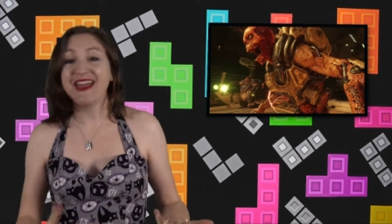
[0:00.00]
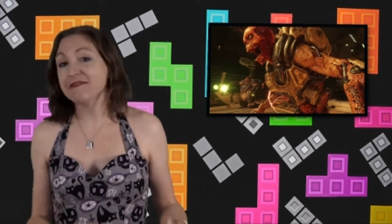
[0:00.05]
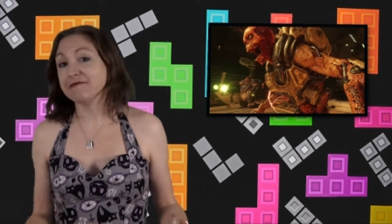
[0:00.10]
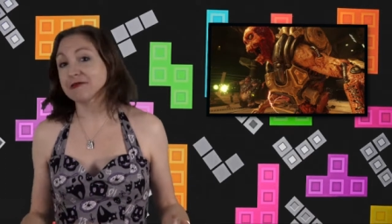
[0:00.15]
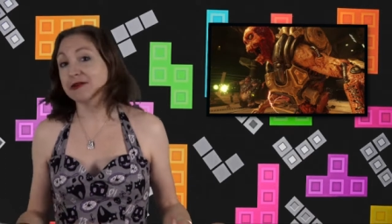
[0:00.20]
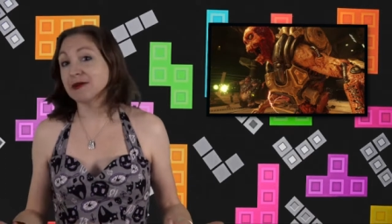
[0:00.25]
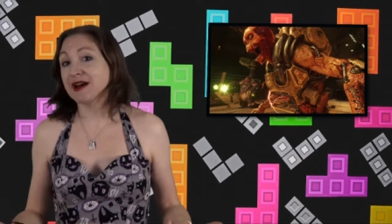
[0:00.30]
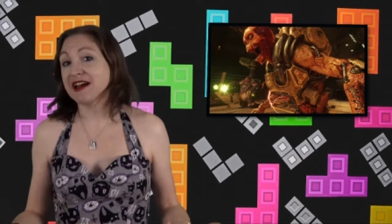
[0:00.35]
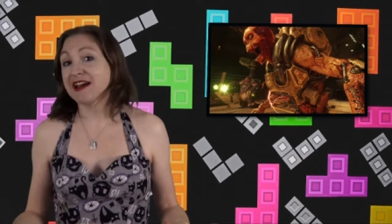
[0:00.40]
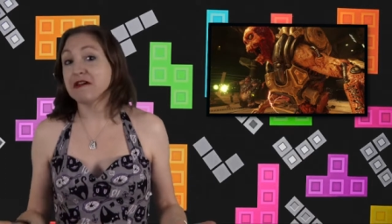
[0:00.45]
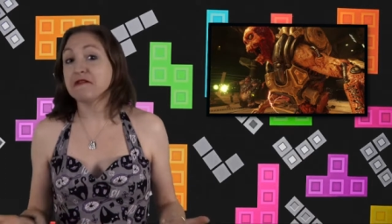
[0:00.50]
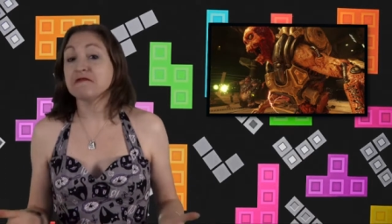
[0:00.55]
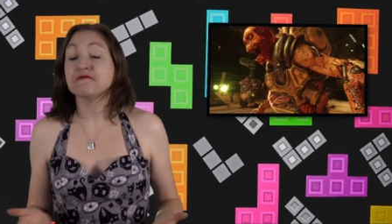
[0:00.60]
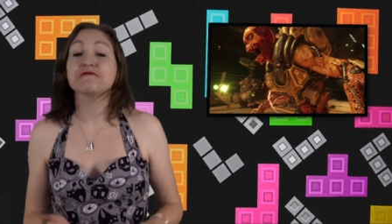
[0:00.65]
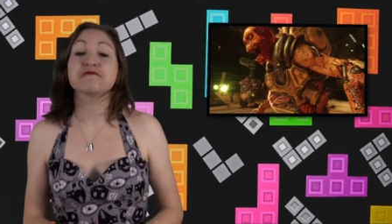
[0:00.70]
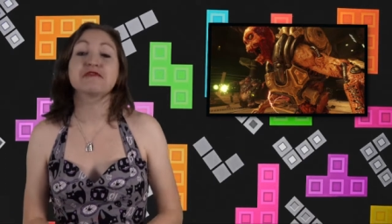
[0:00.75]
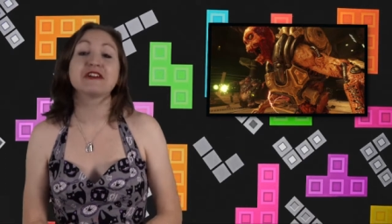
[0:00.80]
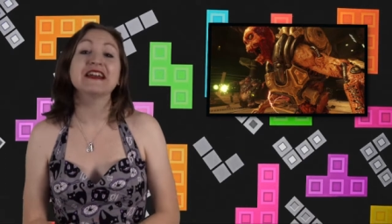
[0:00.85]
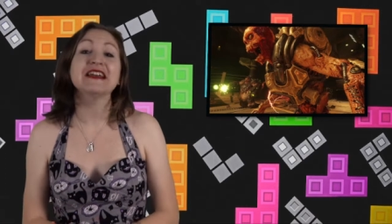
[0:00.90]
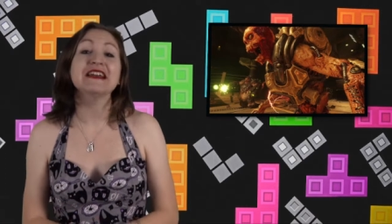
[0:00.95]
everywhere,
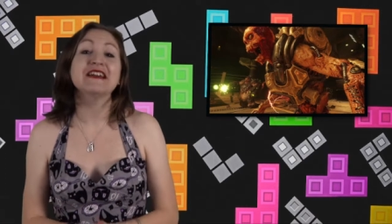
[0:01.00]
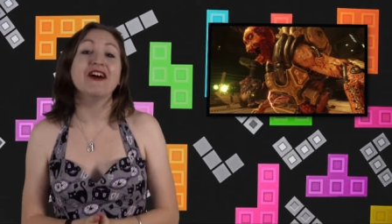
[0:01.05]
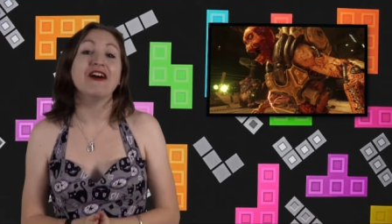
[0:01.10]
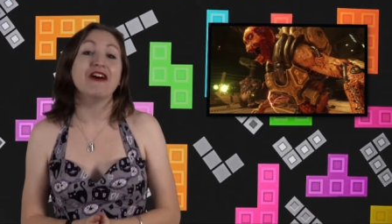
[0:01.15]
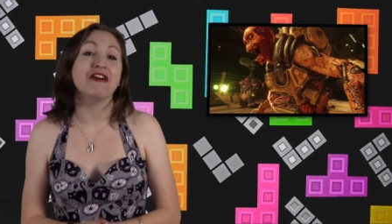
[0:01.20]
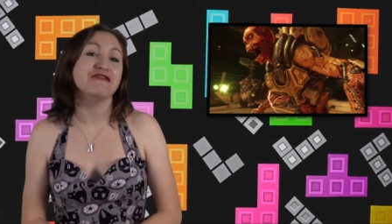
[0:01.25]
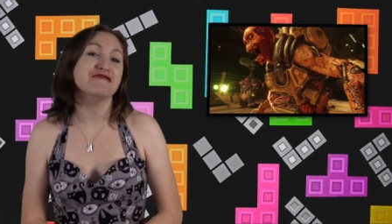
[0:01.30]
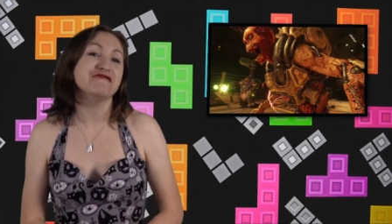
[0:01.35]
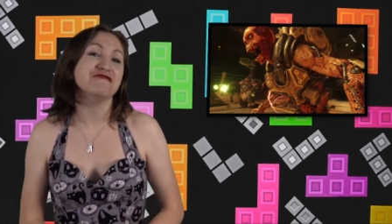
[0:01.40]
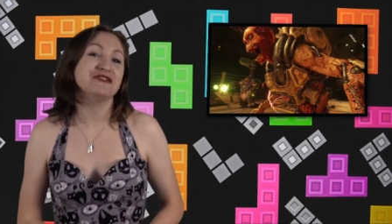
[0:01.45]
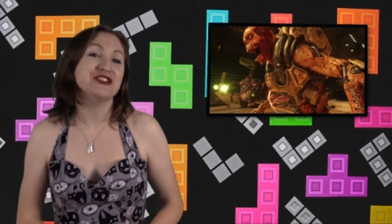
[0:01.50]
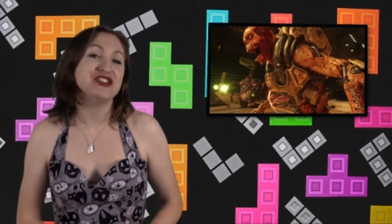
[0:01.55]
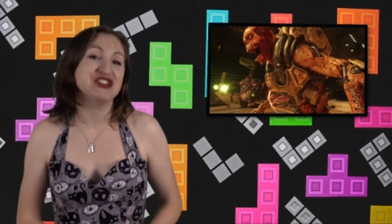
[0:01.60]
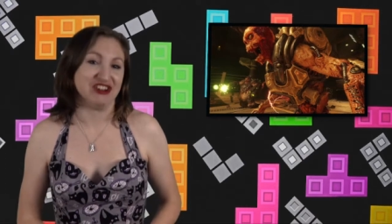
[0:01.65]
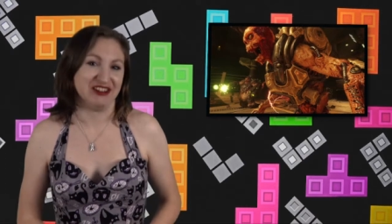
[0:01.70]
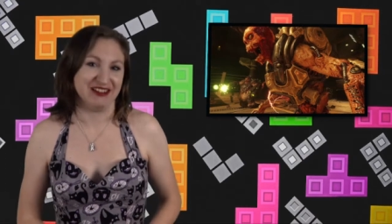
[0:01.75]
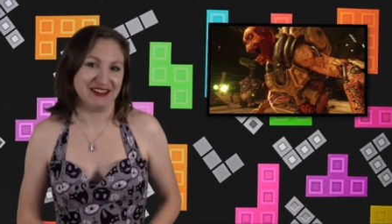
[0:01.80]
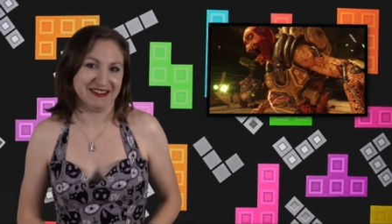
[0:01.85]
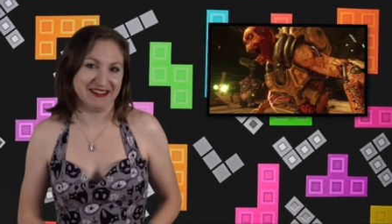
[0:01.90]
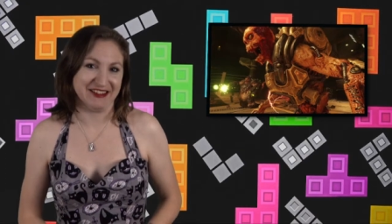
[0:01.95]
free of
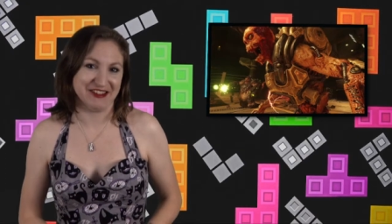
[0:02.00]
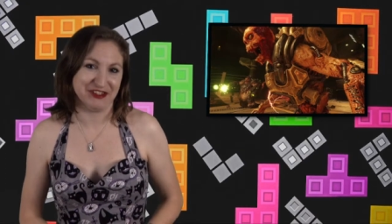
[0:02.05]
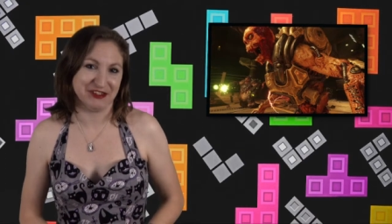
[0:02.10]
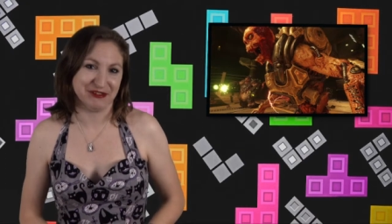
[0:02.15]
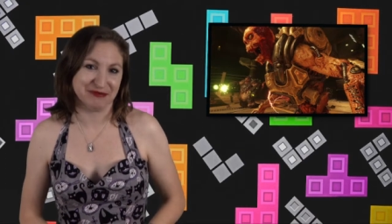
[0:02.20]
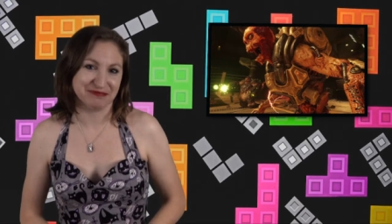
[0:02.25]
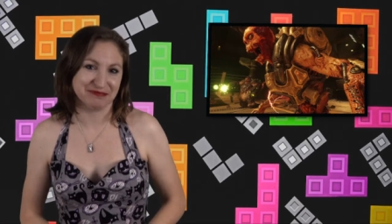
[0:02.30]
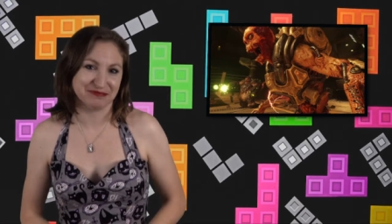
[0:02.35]
charge.